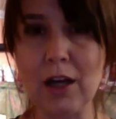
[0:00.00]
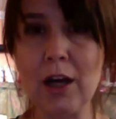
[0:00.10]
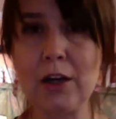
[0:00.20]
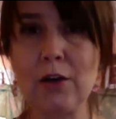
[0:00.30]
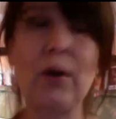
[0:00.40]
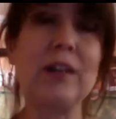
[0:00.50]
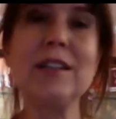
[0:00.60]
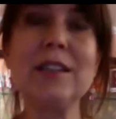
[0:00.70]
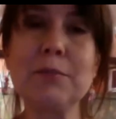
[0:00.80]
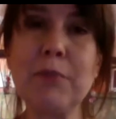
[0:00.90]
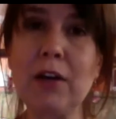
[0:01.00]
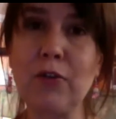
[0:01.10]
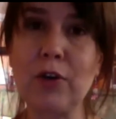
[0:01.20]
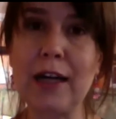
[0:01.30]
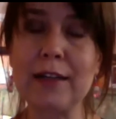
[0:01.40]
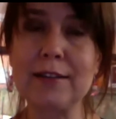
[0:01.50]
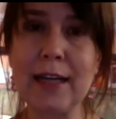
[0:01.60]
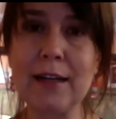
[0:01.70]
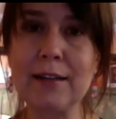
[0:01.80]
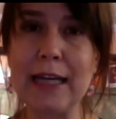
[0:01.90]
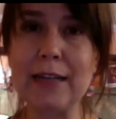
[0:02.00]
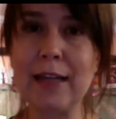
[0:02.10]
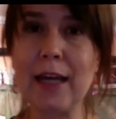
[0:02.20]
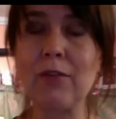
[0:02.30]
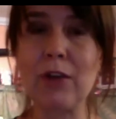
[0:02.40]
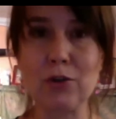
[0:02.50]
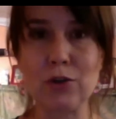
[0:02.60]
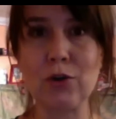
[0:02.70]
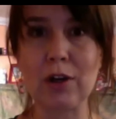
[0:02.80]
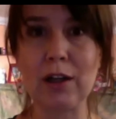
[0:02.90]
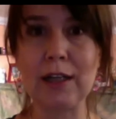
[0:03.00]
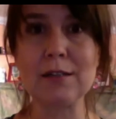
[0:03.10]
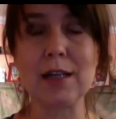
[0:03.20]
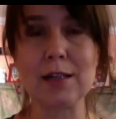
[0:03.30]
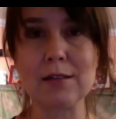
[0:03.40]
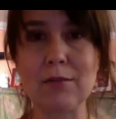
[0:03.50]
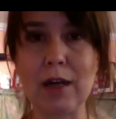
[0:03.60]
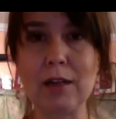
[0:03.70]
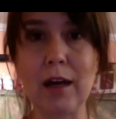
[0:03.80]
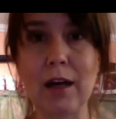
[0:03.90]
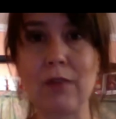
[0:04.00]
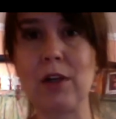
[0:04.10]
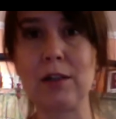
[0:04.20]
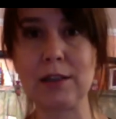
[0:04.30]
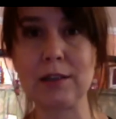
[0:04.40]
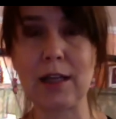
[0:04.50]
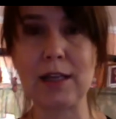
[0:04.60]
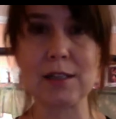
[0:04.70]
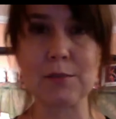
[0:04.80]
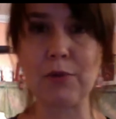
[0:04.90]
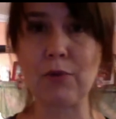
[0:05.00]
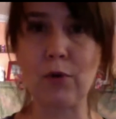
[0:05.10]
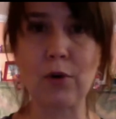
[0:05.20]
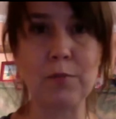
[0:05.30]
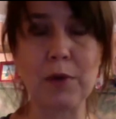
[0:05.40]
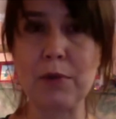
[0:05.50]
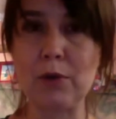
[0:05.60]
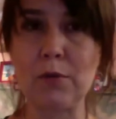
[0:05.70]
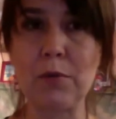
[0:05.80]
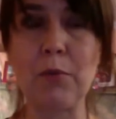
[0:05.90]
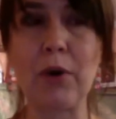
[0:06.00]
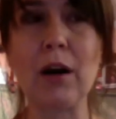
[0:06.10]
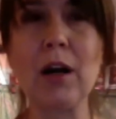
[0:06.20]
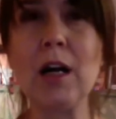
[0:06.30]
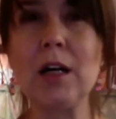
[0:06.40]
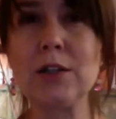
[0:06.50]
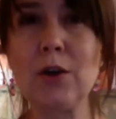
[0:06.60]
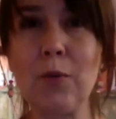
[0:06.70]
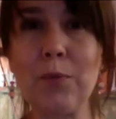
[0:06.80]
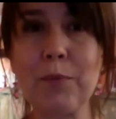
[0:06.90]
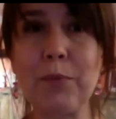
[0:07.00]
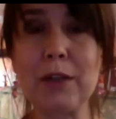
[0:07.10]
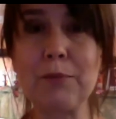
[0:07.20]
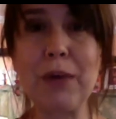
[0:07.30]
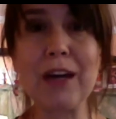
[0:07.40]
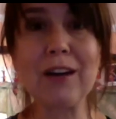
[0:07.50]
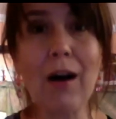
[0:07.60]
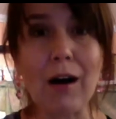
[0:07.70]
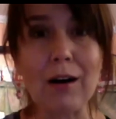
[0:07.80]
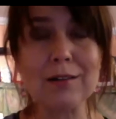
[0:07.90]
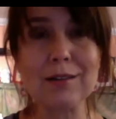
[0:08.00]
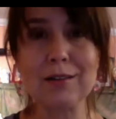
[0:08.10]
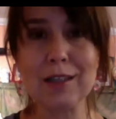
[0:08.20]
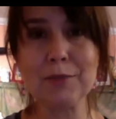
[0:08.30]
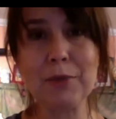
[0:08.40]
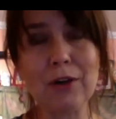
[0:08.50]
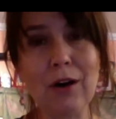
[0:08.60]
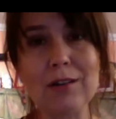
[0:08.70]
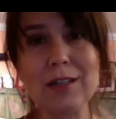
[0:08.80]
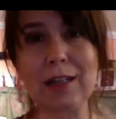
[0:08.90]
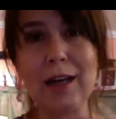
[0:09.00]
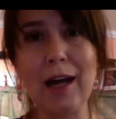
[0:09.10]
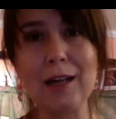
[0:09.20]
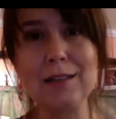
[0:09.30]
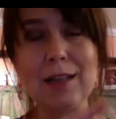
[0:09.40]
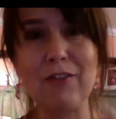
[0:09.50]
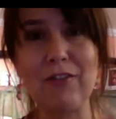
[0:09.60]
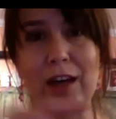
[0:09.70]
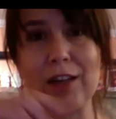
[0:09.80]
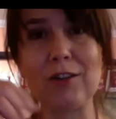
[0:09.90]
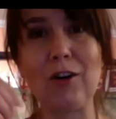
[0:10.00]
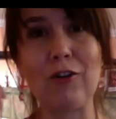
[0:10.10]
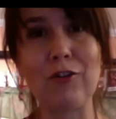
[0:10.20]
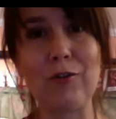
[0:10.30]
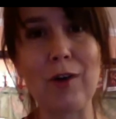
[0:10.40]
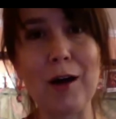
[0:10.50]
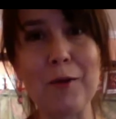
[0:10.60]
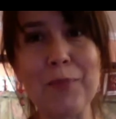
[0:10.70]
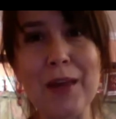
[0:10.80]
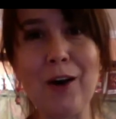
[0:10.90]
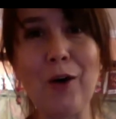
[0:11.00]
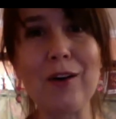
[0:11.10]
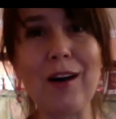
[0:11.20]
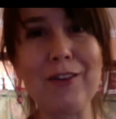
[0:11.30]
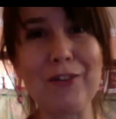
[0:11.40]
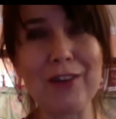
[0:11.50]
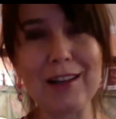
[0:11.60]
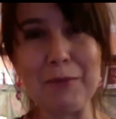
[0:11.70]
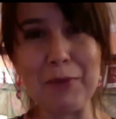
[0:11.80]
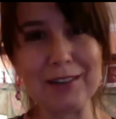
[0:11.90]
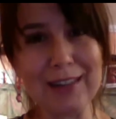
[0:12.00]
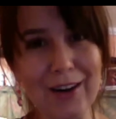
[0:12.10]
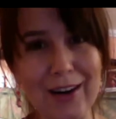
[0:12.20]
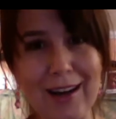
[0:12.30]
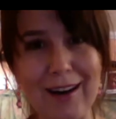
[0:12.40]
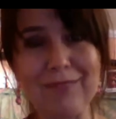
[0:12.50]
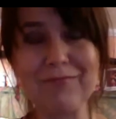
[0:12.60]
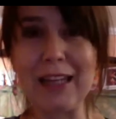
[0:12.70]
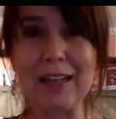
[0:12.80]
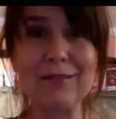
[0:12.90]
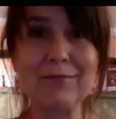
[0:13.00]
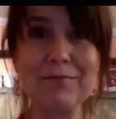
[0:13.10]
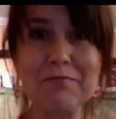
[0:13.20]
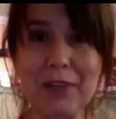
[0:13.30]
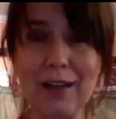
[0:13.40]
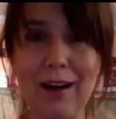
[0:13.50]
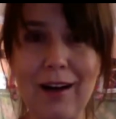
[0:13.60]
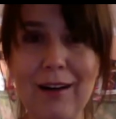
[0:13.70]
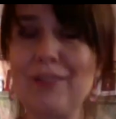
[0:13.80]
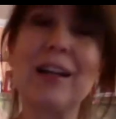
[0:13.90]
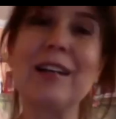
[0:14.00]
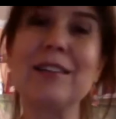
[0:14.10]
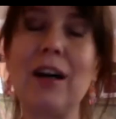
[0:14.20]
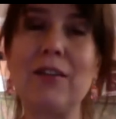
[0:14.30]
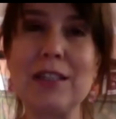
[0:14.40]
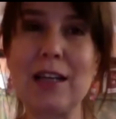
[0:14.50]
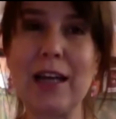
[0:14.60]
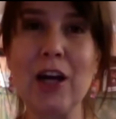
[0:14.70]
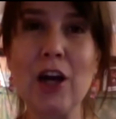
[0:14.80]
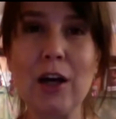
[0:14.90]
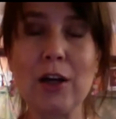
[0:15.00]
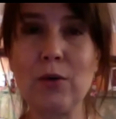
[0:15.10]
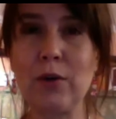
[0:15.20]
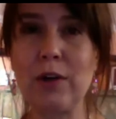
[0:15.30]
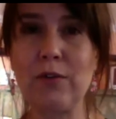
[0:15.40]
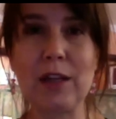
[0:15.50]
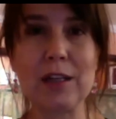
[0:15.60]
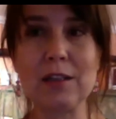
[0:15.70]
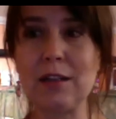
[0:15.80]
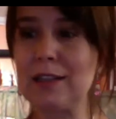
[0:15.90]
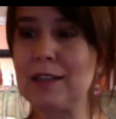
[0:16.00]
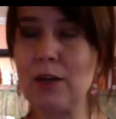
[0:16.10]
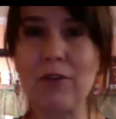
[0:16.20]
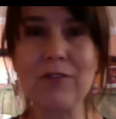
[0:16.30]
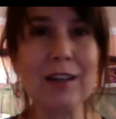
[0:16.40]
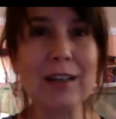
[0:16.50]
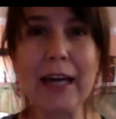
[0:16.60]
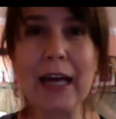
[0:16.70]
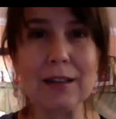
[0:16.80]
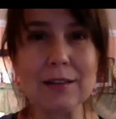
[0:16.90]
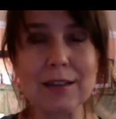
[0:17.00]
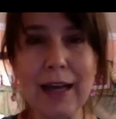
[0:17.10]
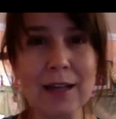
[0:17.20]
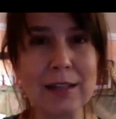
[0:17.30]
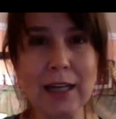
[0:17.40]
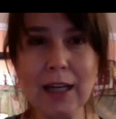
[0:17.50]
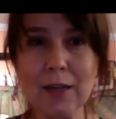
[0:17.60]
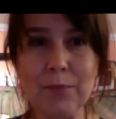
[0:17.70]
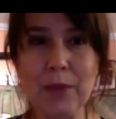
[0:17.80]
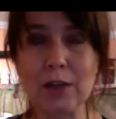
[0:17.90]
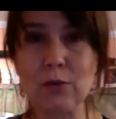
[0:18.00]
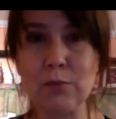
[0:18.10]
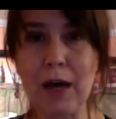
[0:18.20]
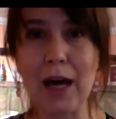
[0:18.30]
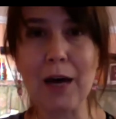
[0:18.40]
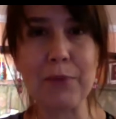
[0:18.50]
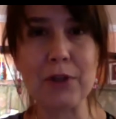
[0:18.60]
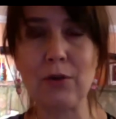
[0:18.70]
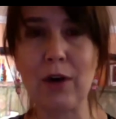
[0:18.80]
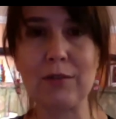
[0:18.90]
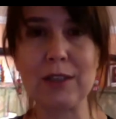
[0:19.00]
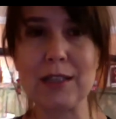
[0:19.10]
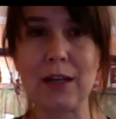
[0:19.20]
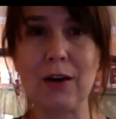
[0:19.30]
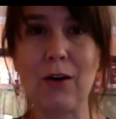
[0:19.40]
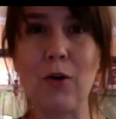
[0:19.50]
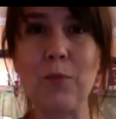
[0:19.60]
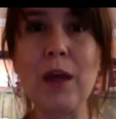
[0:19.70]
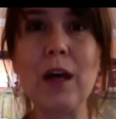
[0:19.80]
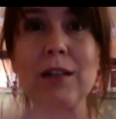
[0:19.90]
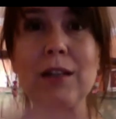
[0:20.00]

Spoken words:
And this is meant for like 10-day take when you do your cleanses, right? I have done these classes before, maybe you remember. So, but just because it has the effect of on unfriendly bacteria, then ta-da, right? Obviously, if there is, let's say you have nothing else handy and you happen to have this at home, then